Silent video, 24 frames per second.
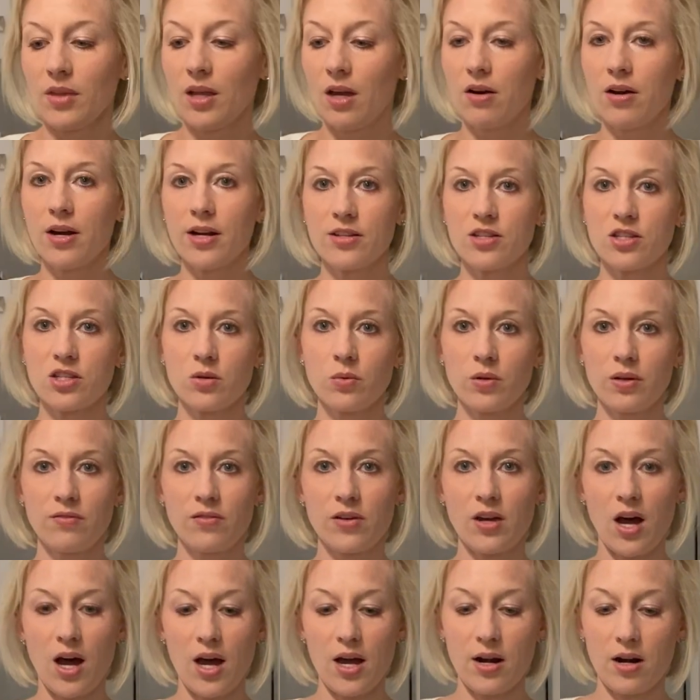All right, so we've
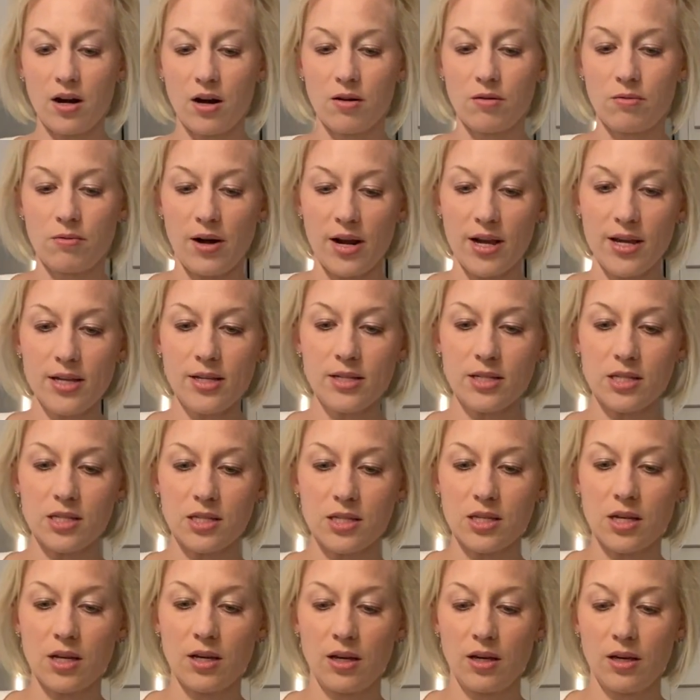got our
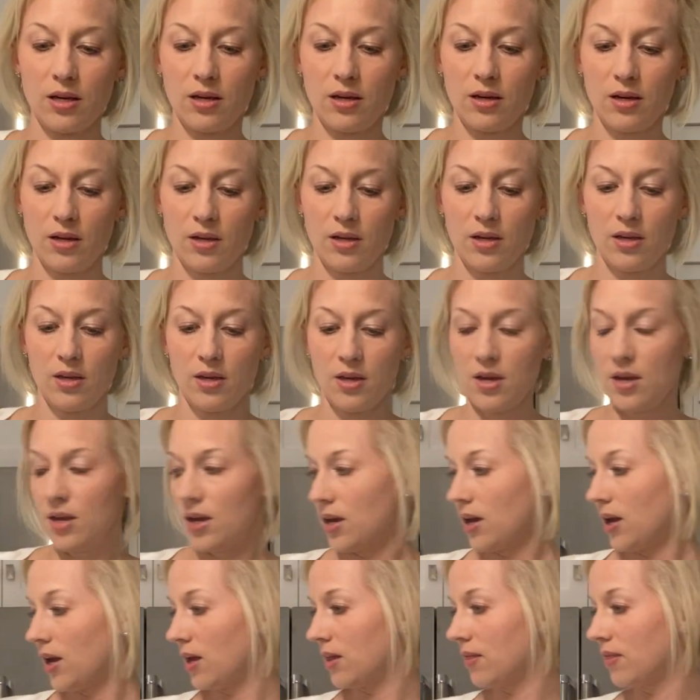rice.
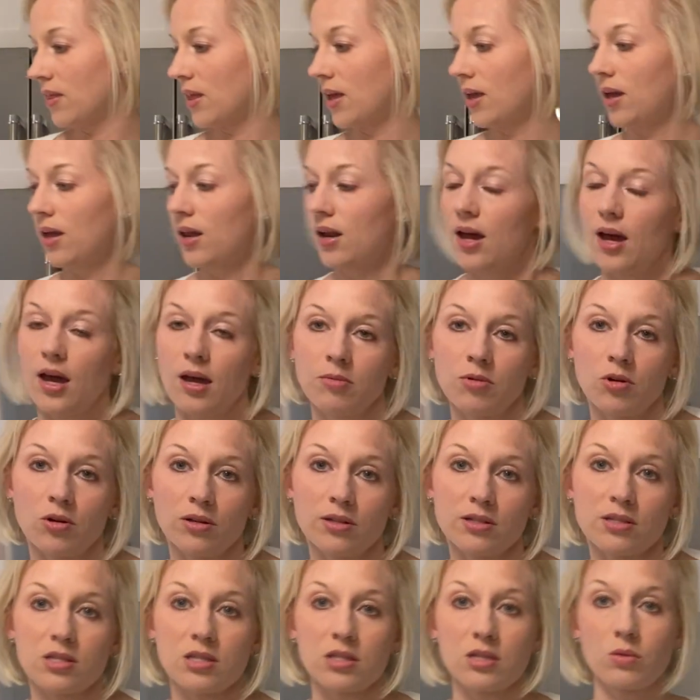And then I'm going
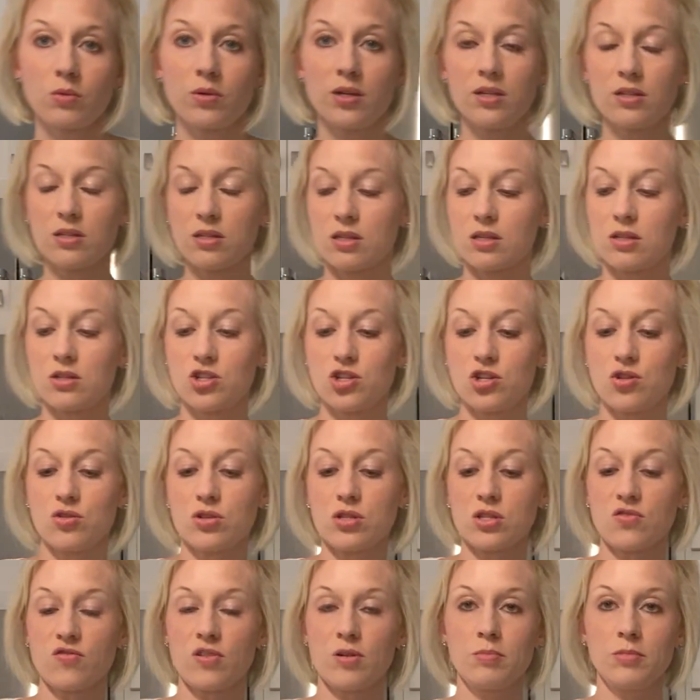to squeeze the
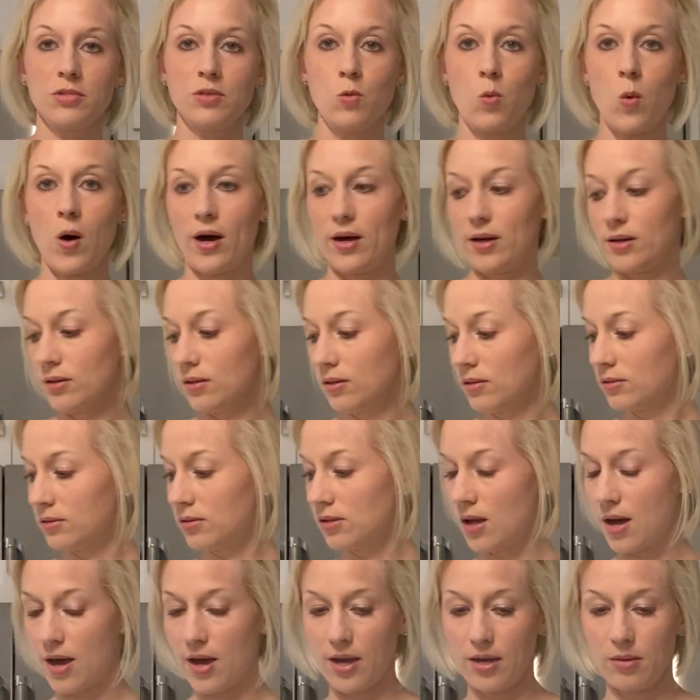juice from one
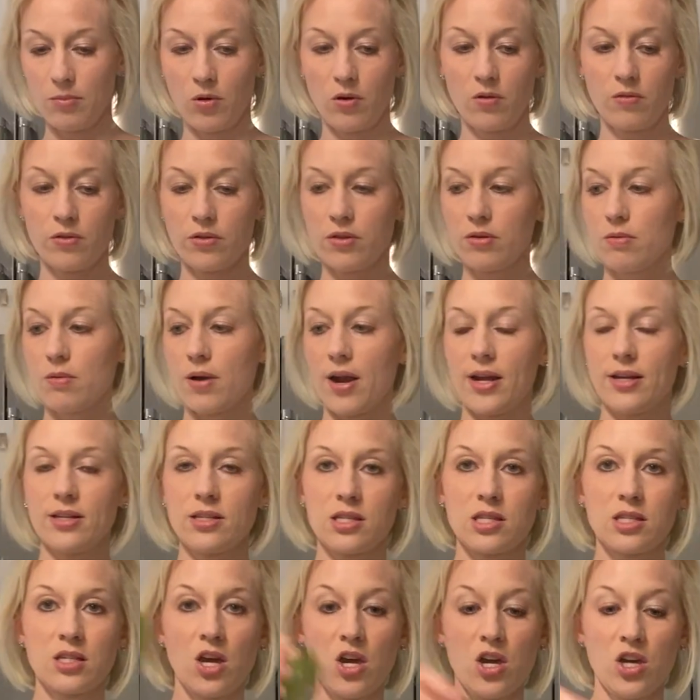lime over the
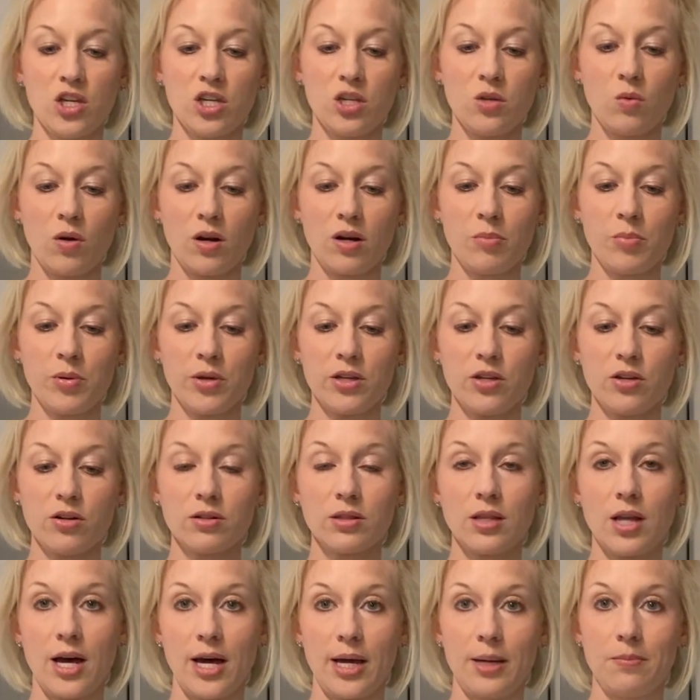rice. You want to put your
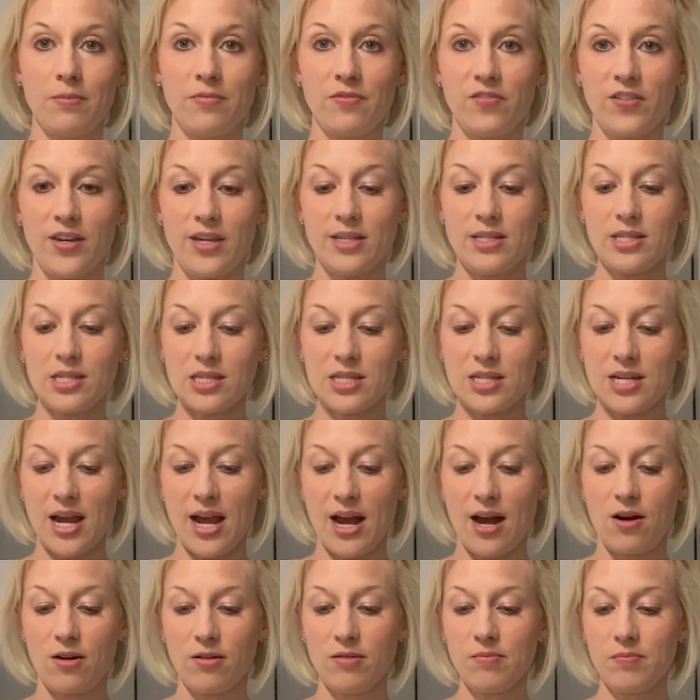lime face
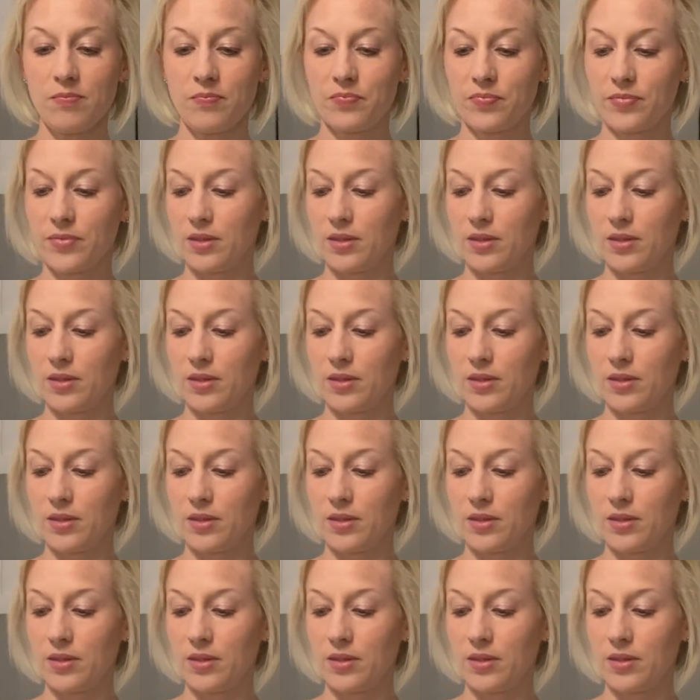down.